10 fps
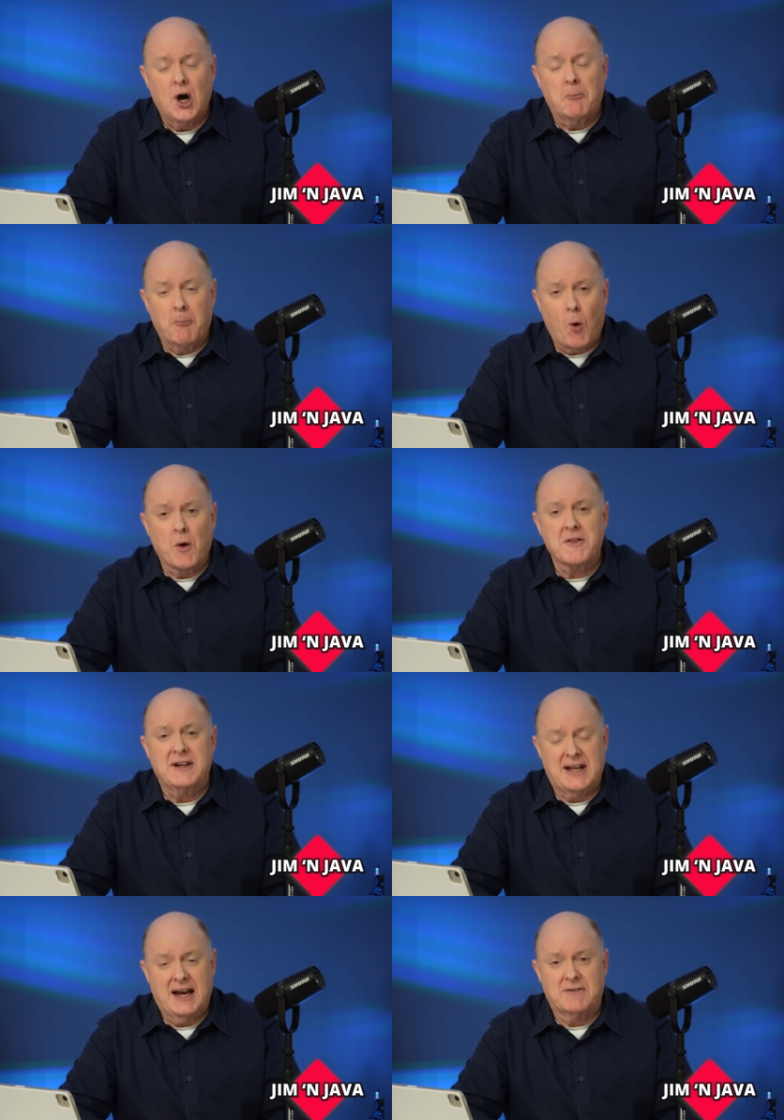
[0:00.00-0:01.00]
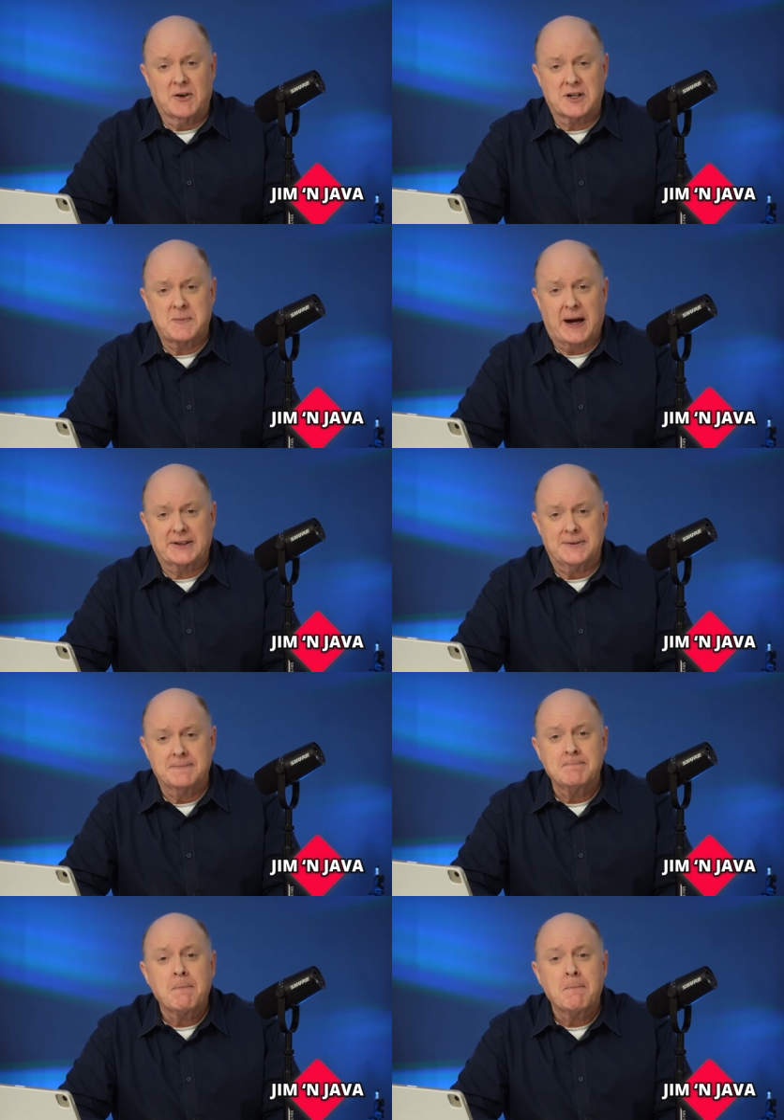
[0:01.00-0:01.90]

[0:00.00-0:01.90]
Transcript: more than they ever expected.